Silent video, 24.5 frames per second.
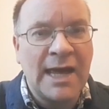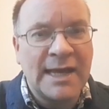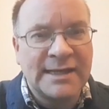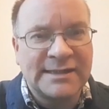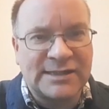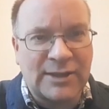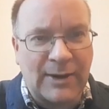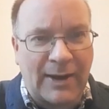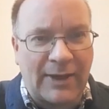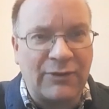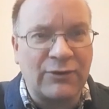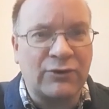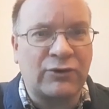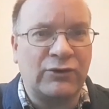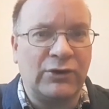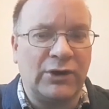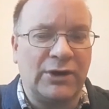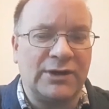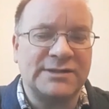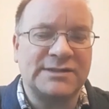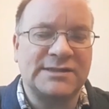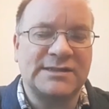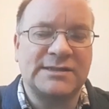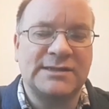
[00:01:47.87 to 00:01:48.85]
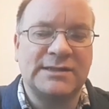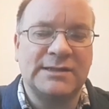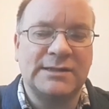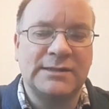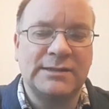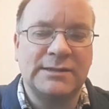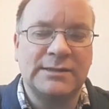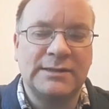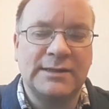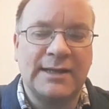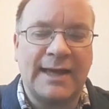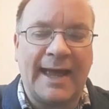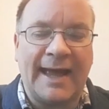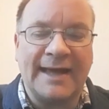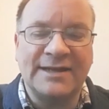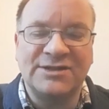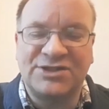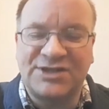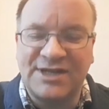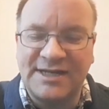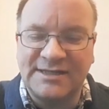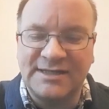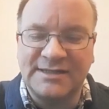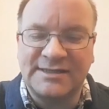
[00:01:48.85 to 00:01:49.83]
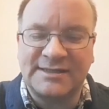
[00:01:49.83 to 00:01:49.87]
So at the cross, as
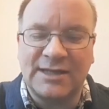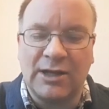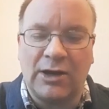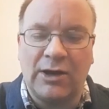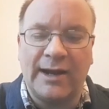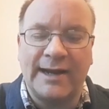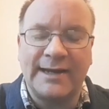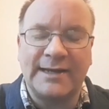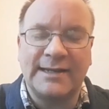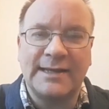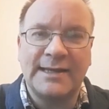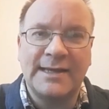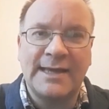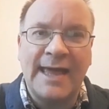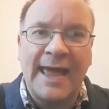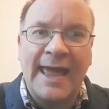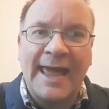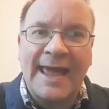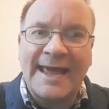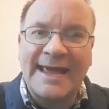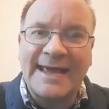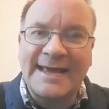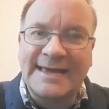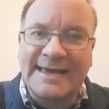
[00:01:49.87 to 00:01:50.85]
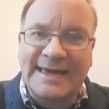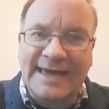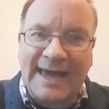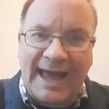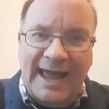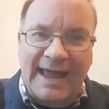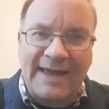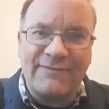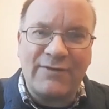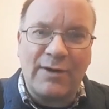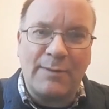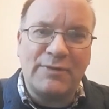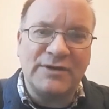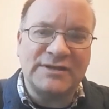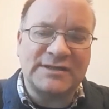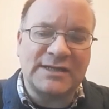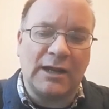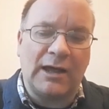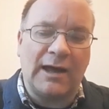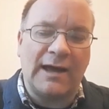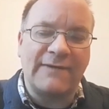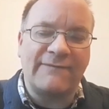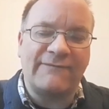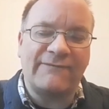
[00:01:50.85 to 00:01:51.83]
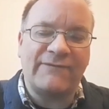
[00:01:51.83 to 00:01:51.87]
Jesus died, he gave up his
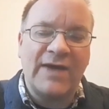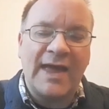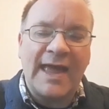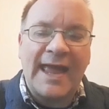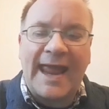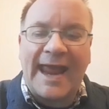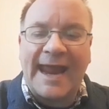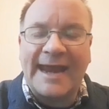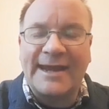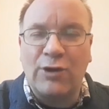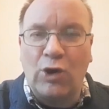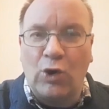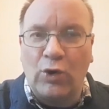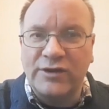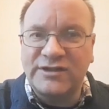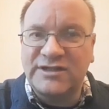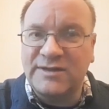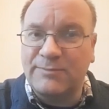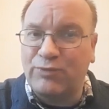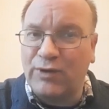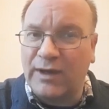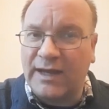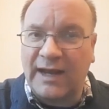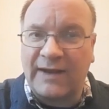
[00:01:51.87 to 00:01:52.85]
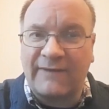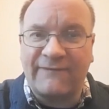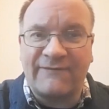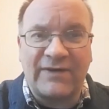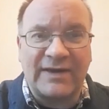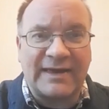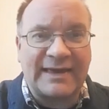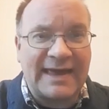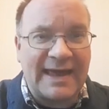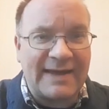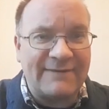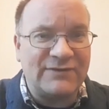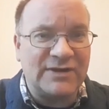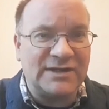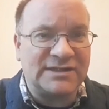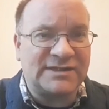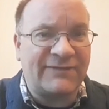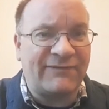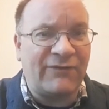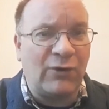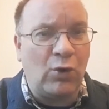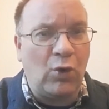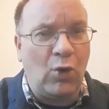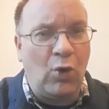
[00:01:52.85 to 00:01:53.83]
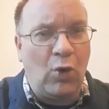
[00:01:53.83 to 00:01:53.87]
life in order to bring us forgiveness
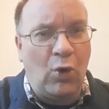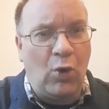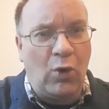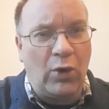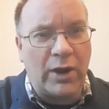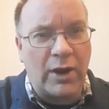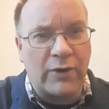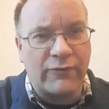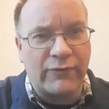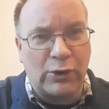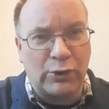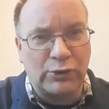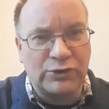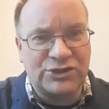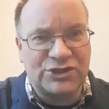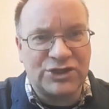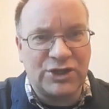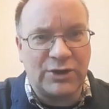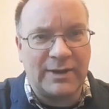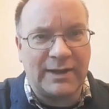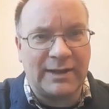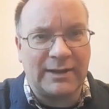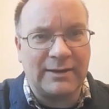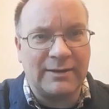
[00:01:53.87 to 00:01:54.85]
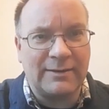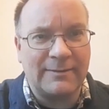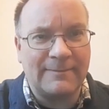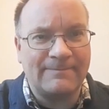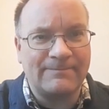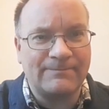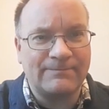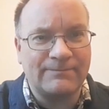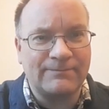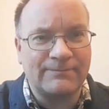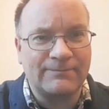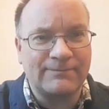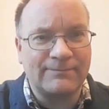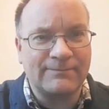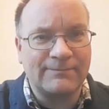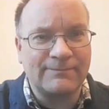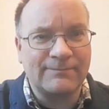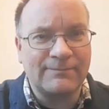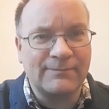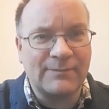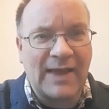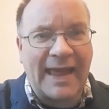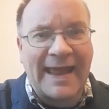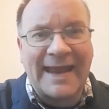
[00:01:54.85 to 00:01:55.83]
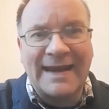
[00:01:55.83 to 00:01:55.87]
for all our wrongdoing.
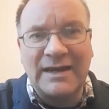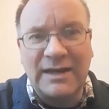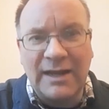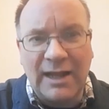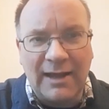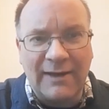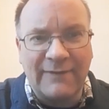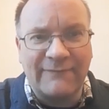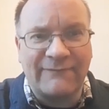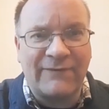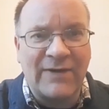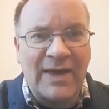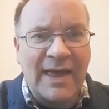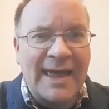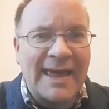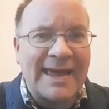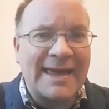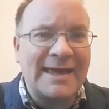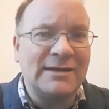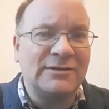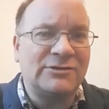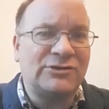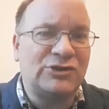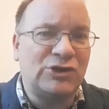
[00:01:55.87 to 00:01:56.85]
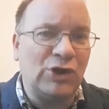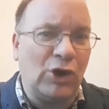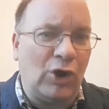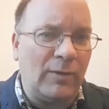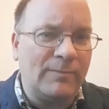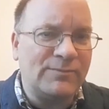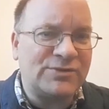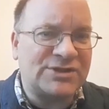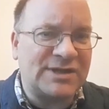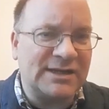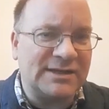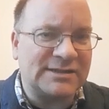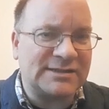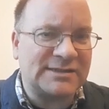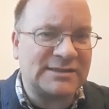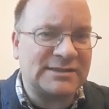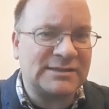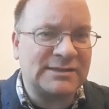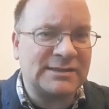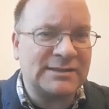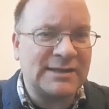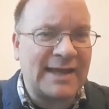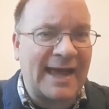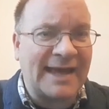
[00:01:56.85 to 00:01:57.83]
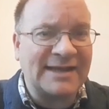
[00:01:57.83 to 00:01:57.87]
In love, he adopts
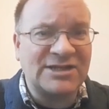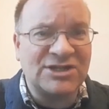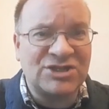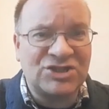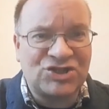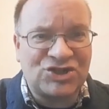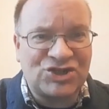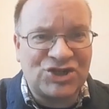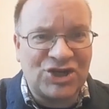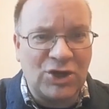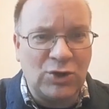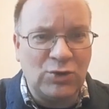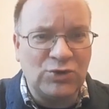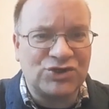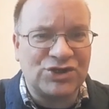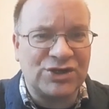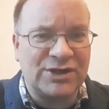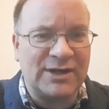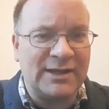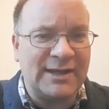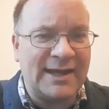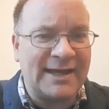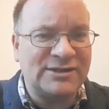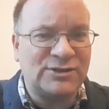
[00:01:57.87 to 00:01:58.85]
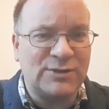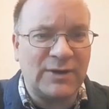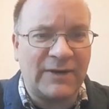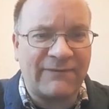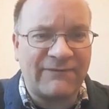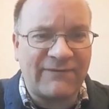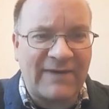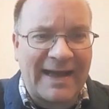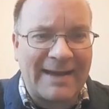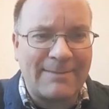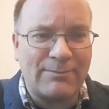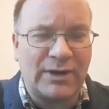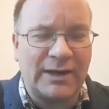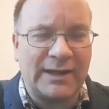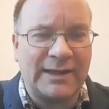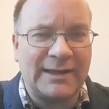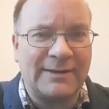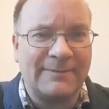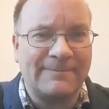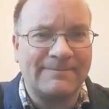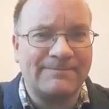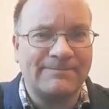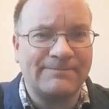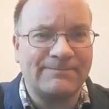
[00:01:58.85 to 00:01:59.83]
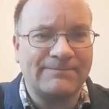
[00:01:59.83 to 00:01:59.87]
us as his children into his family.
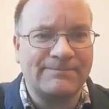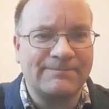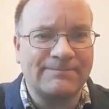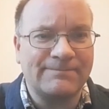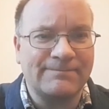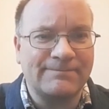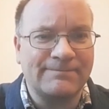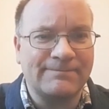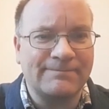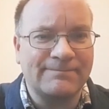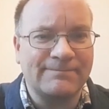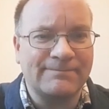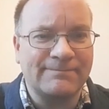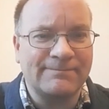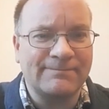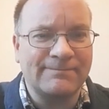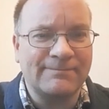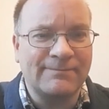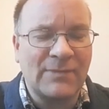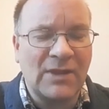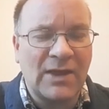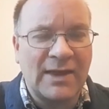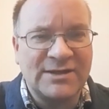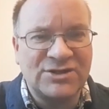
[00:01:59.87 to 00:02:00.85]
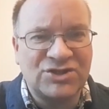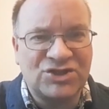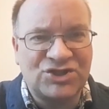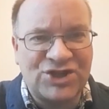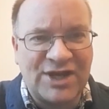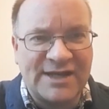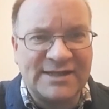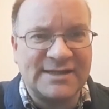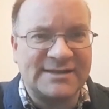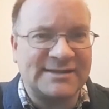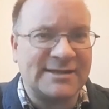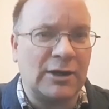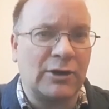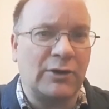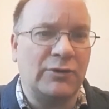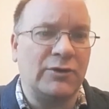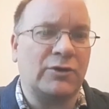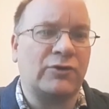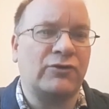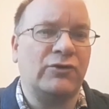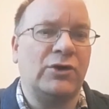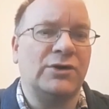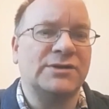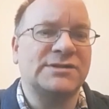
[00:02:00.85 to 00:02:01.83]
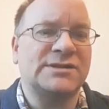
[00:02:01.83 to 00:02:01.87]
As Jesus hung on the
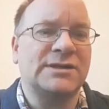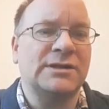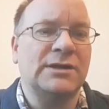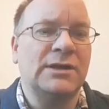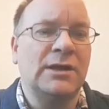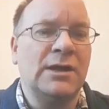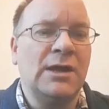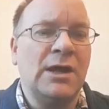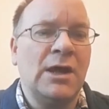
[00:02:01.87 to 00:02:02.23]
cross,